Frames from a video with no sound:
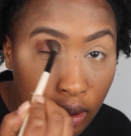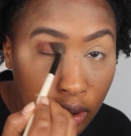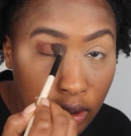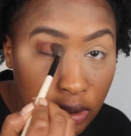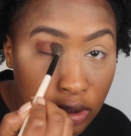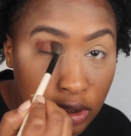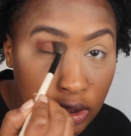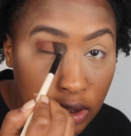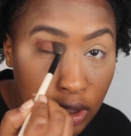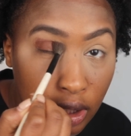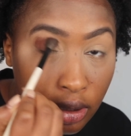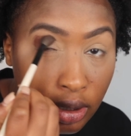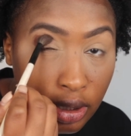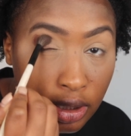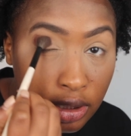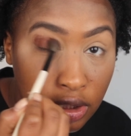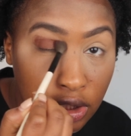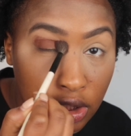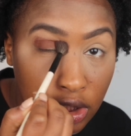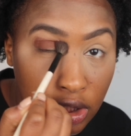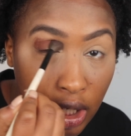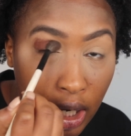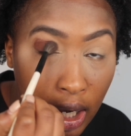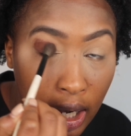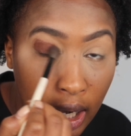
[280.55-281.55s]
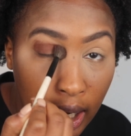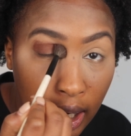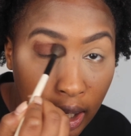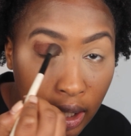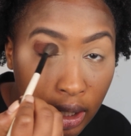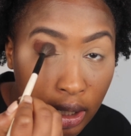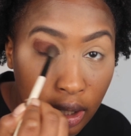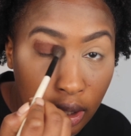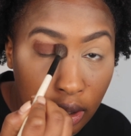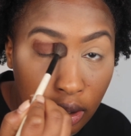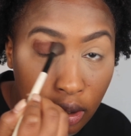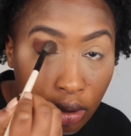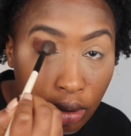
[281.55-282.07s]
still in
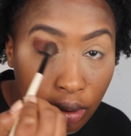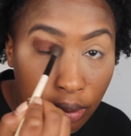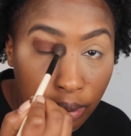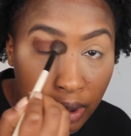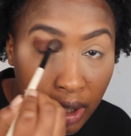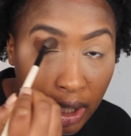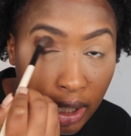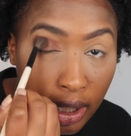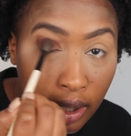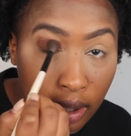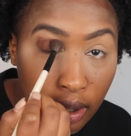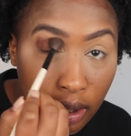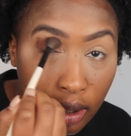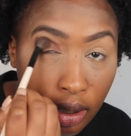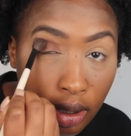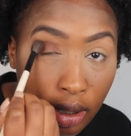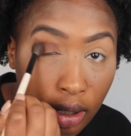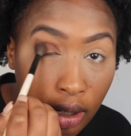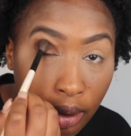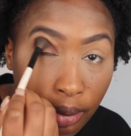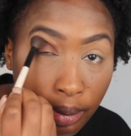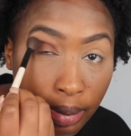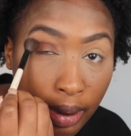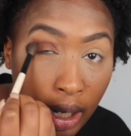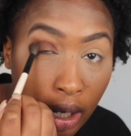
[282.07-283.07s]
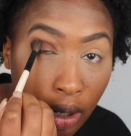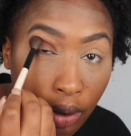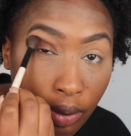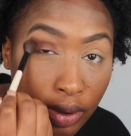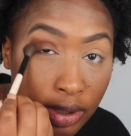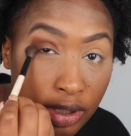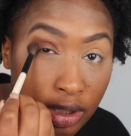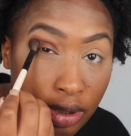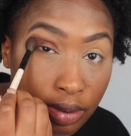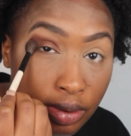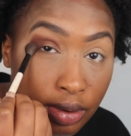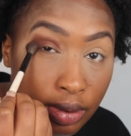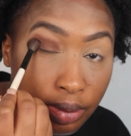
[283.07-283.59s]
shock a little bit about
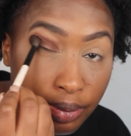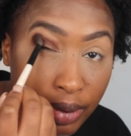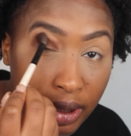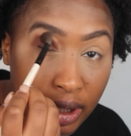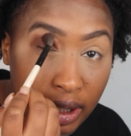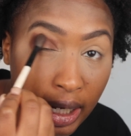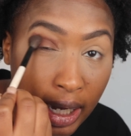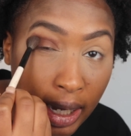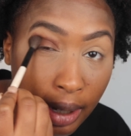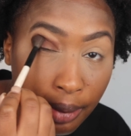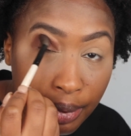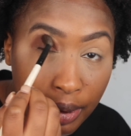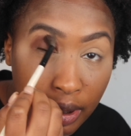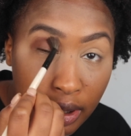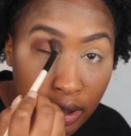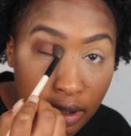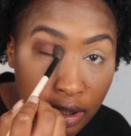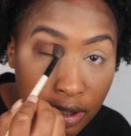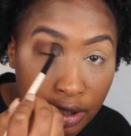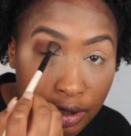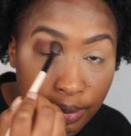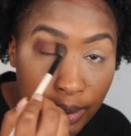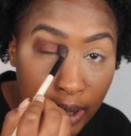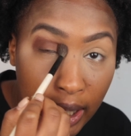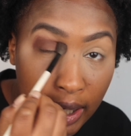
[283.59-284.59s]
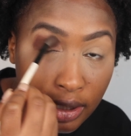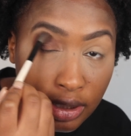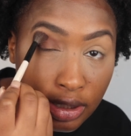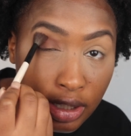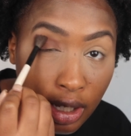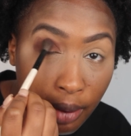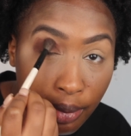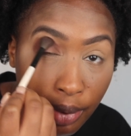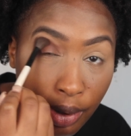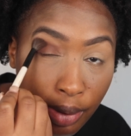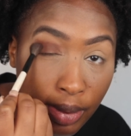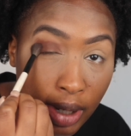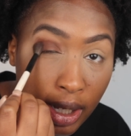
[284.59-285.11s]
what's been happening these past
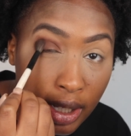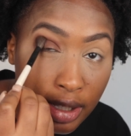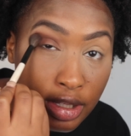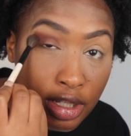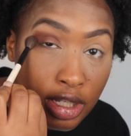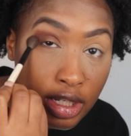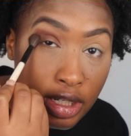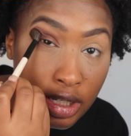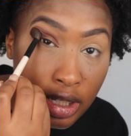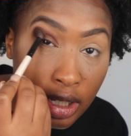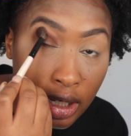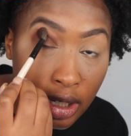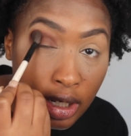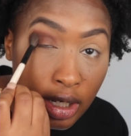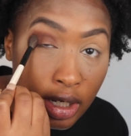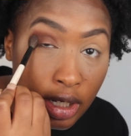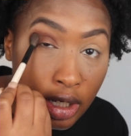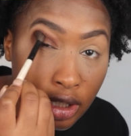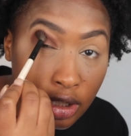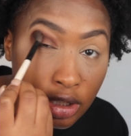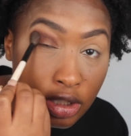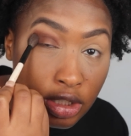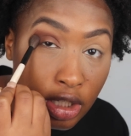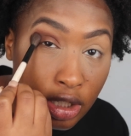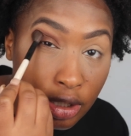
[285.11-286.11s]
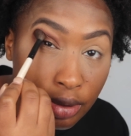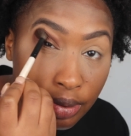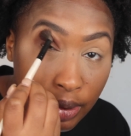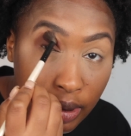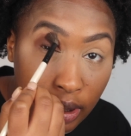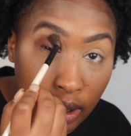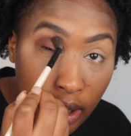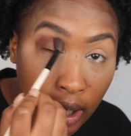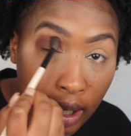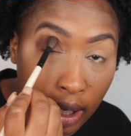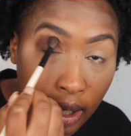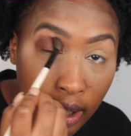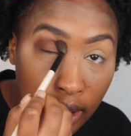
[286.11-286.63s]
couple months, just
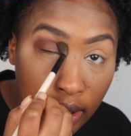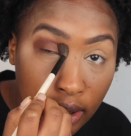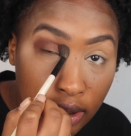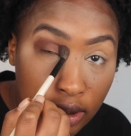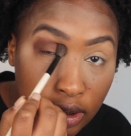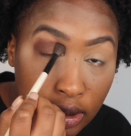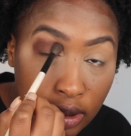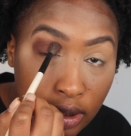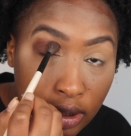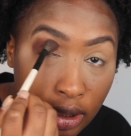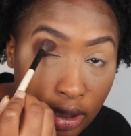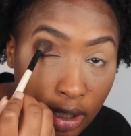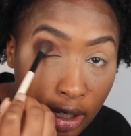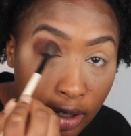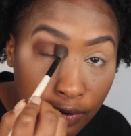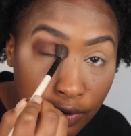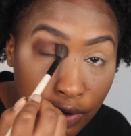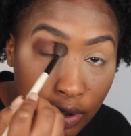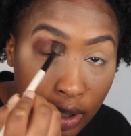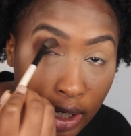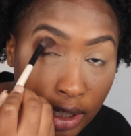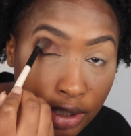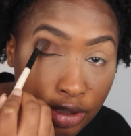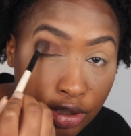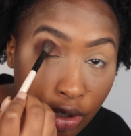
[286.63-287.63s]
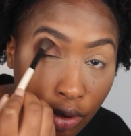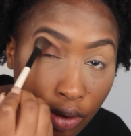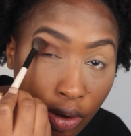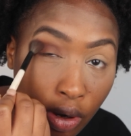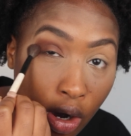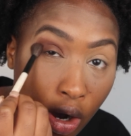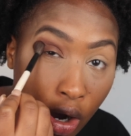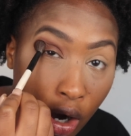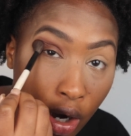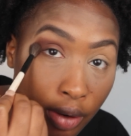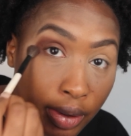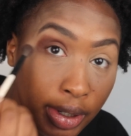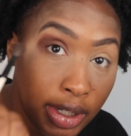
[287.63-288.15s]
because, if you guys don't
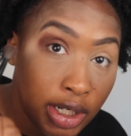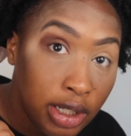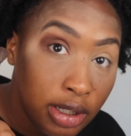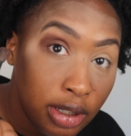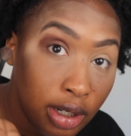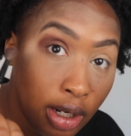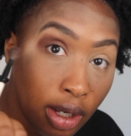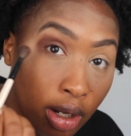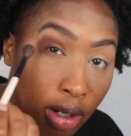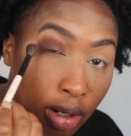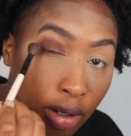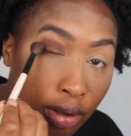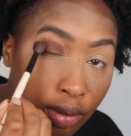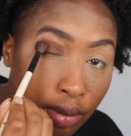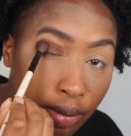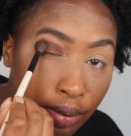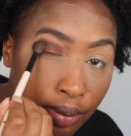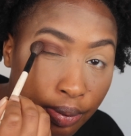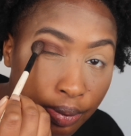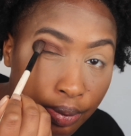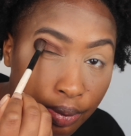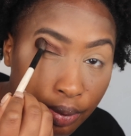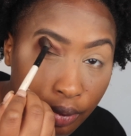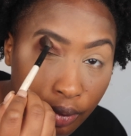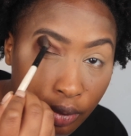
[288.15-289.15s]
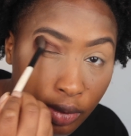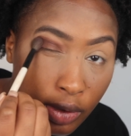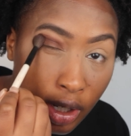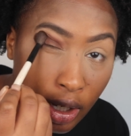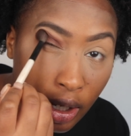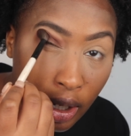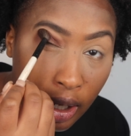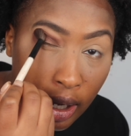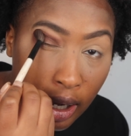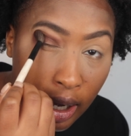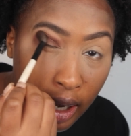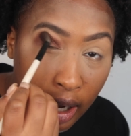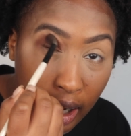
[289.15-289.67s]
already know,
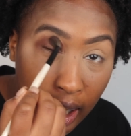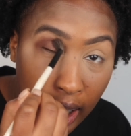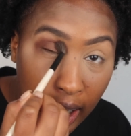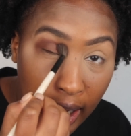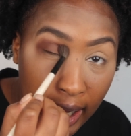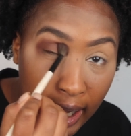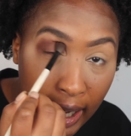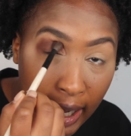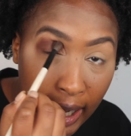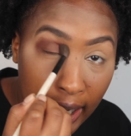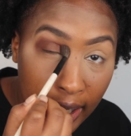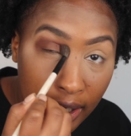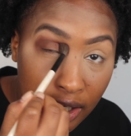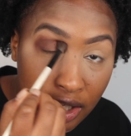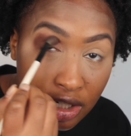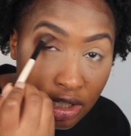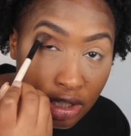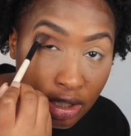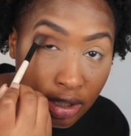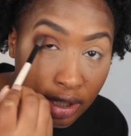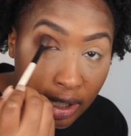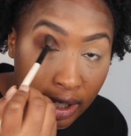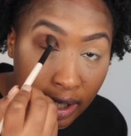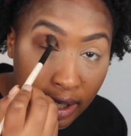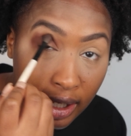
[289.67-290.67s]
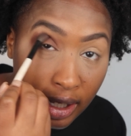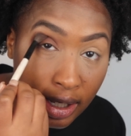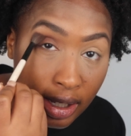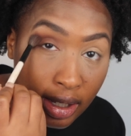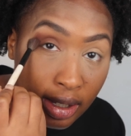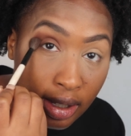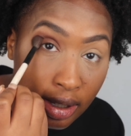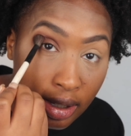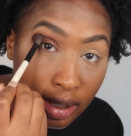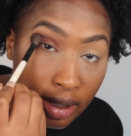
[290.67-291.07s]
I actually